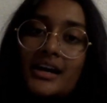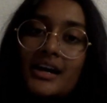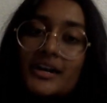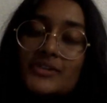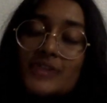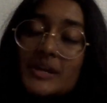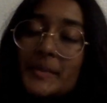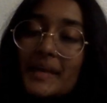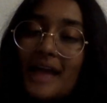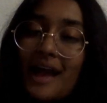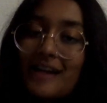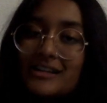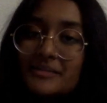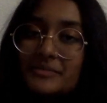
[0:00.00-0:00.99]
I try to be
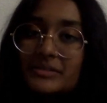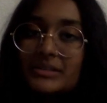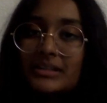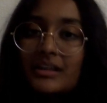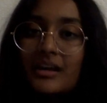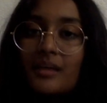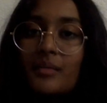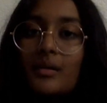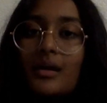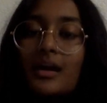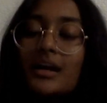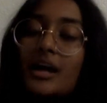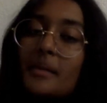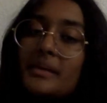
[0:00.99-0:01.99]
active with the club,
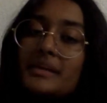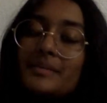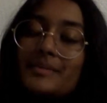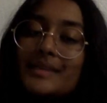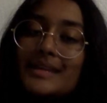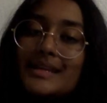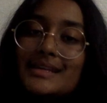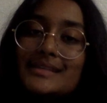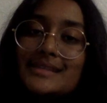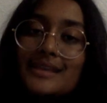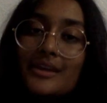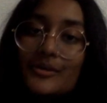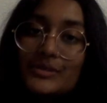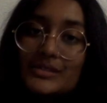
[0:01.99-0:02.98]
coming to meetings
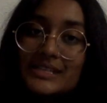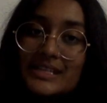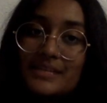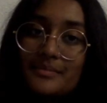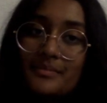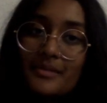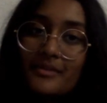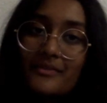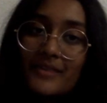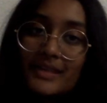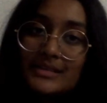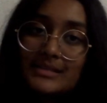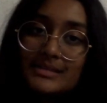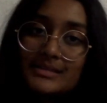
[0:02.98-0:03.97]
and other team
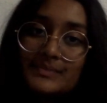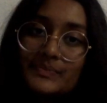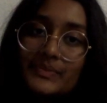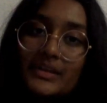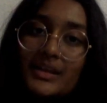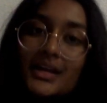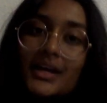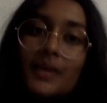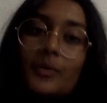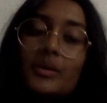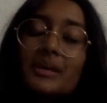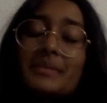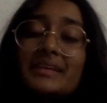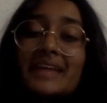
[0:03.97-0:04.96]
events.
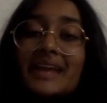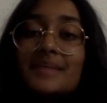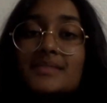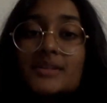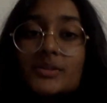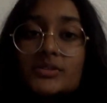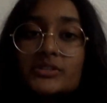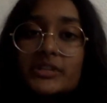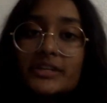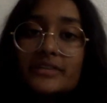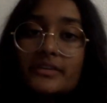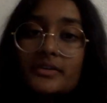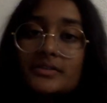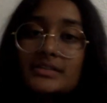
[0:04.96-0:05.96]
When I became secretary
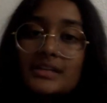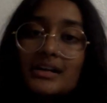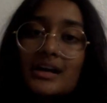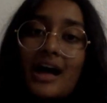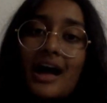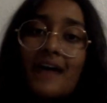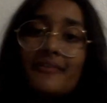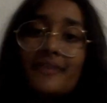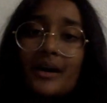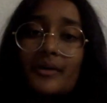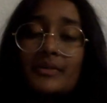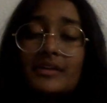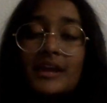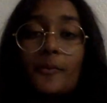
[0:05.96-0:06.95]
of HOSA, I
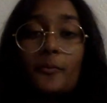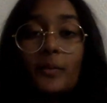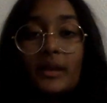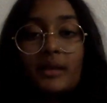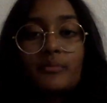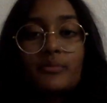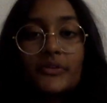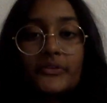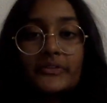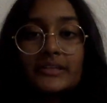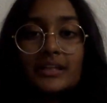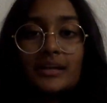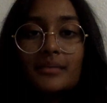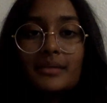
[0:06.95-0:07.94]
vowed that I would improve the
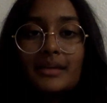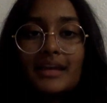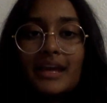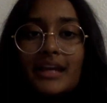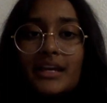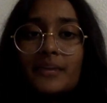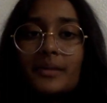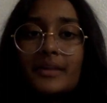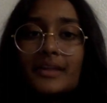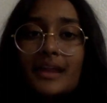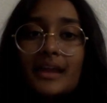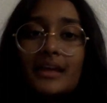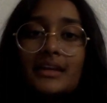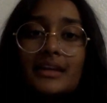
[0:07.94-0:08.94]
club in any way
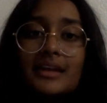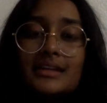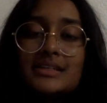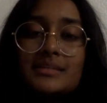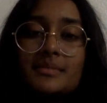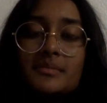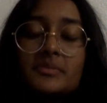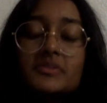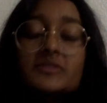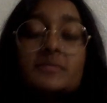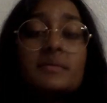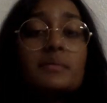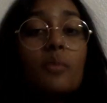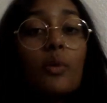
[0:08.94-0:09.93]
that I could get team members
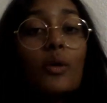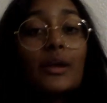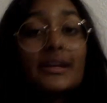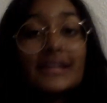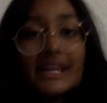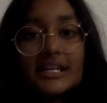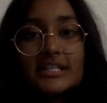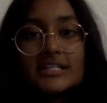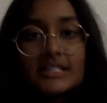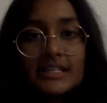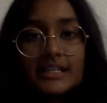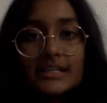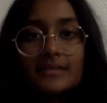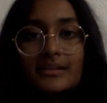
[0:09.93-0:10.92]
to be more engaged in
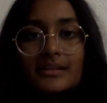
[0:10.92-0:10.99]
it.